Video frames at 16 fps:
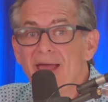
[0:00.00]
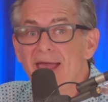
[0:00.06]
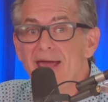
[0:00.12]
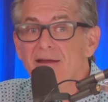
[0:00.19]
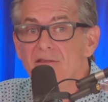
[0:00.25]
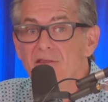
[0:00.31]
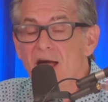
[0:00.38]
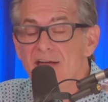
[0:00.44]
and
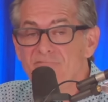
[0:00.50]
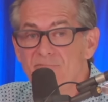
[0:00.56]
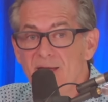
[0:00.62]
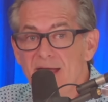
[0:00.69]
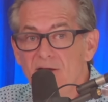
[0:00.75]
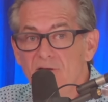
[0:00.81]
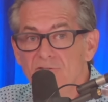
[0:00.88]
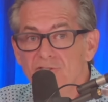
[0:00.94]
a live
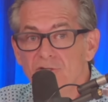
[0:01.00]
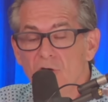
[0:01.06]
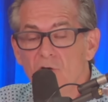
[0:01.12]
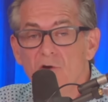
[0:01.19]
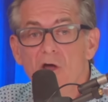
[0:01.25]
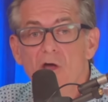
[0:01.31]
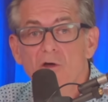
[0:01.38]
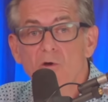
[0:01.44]
panel show.
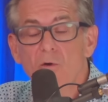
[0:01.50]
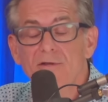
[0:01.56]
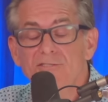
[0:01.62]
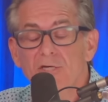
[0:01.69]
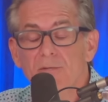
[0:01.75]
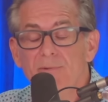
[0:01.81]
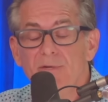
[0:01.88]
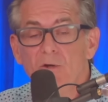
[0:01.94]
Go to
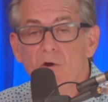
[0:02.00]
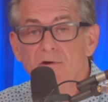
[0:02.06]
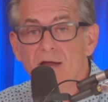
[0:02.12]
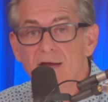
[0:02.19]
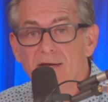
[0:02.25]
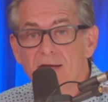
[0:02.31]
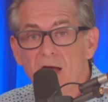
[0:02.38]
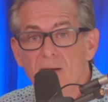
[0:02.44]

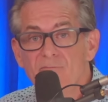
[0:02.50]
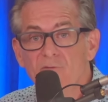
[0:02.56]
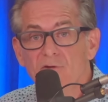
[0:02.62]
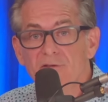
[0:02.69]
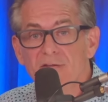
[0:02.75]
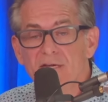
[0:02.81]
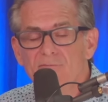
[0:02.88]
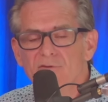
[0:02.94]
jimmydore.com for a
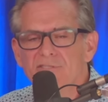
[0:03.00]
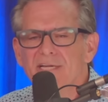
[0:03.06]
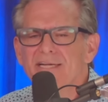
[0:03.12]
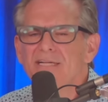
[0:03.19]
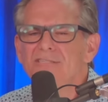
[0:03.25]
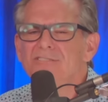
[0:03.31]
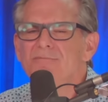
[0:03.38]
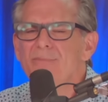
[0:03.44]
link for
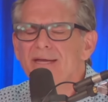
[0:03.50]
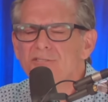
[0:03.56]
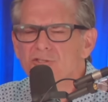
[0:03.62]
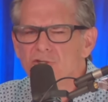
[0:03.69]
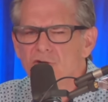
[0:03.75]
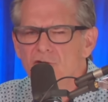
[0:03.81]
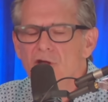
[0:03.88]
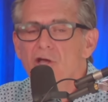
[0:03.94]
tickets and make
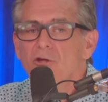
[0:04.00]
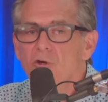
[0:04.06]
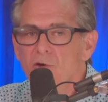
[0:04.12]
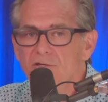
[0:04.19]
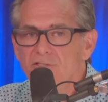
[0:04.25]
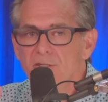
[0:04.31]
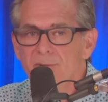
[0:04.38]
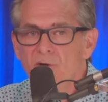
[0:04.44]
sure you go to
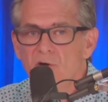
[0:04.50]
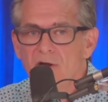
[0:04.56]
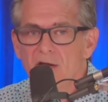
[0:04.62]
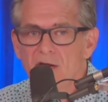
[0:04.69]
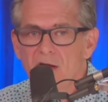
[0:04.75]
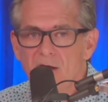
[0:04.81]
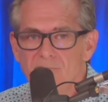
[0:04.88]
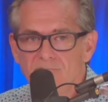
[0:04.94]

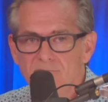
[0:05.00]
jimmydore.com.